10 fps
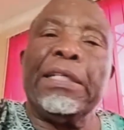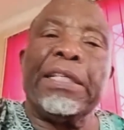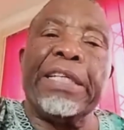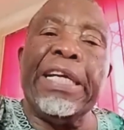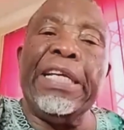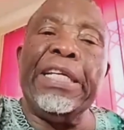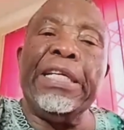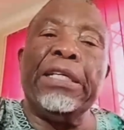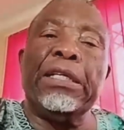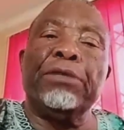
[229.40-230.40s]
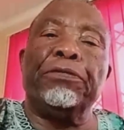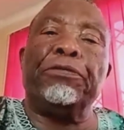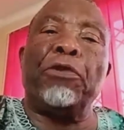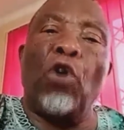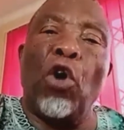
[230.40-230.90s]
really
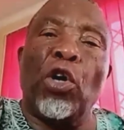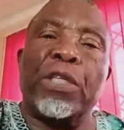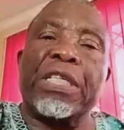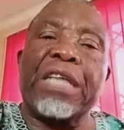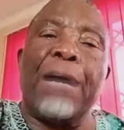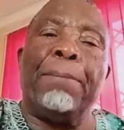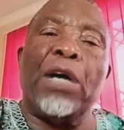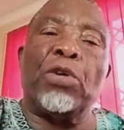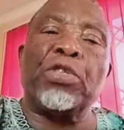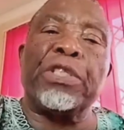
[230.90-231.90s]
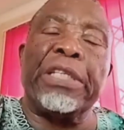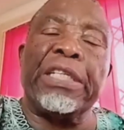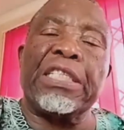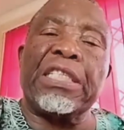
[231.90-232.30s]
forgot about the